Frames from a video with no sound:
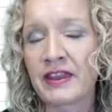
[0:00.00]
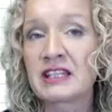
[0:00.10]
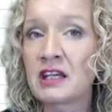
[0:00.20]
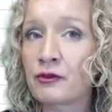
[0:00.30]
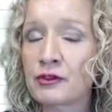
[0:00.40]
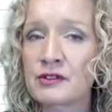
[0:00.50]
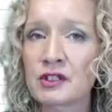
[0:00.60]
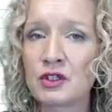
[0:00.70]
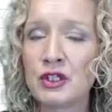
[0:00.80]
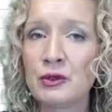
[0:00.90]
The difference
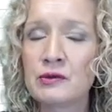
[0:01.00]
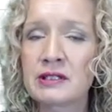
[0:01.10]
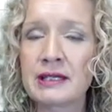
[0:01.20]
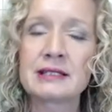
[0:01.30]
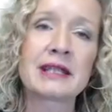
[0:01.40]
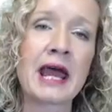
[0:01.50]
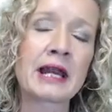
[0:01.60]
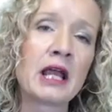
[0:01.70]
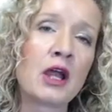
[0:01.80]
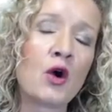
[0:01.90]
in use is
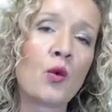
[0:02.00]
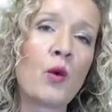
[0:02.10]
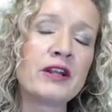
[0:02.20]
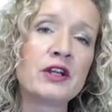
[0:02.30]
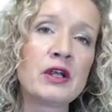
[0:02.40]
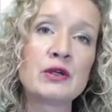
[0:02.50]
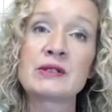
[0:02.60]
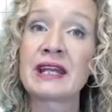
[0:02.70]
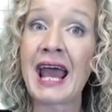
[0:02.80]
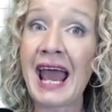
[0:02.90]
that when you
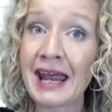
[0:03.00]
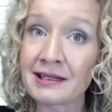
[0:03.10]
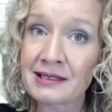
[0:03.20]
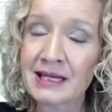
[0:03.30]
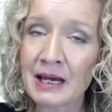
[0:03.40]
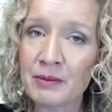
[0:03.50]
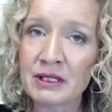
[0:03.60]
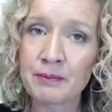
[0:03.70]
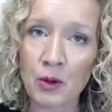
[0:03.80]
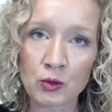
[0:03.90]
use an and
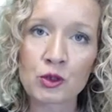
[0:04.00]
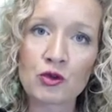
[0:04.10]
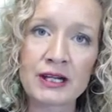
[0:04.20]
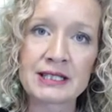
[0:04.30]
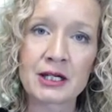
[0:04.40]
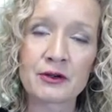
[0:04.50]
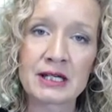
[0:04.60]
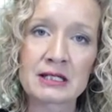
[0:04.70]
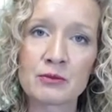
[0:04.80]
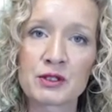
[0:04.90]
statement, both
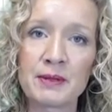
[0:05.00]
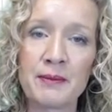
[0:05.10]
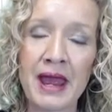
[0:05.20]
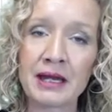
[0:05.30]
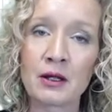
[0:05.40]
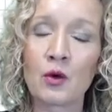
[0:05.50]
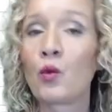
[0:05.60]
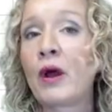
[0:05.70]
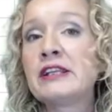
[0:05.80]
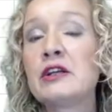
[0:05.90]
criteria must be met.
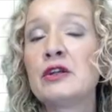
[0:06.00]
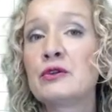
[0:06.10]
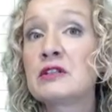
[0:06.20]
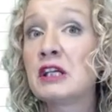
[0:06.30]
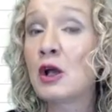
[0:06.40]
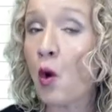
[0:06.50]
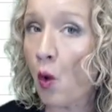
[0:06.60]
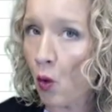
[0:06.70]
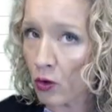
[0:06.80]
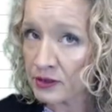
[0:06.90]
When you use the
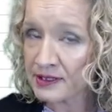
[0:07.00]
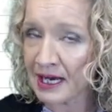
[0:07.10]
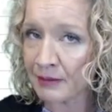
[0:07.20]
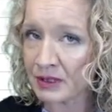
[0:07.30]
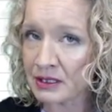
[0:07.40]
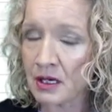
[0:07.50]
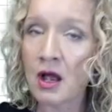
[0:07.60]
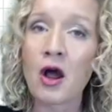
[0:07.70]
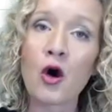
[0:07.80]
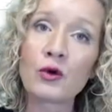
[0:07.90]
or statement,
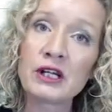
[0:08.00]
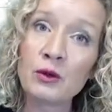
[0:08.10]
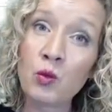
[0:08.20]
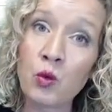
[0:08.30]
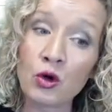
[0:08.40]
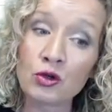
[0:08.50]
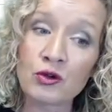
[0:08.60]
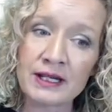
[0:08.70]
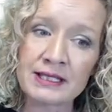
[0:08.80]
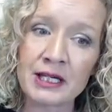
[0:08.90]
only one
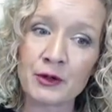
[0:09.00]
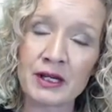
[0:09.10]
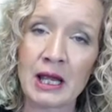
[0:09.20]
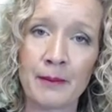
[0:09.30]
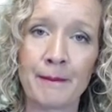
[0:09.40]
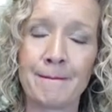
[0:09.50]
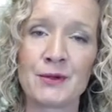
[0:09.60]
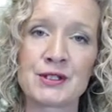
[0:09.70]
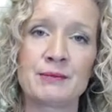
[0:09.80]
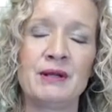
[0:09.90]
criteria
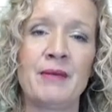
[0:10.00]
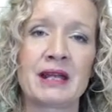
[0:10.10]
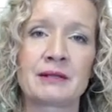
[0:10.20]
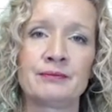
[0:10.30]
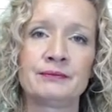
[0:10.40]
must be met.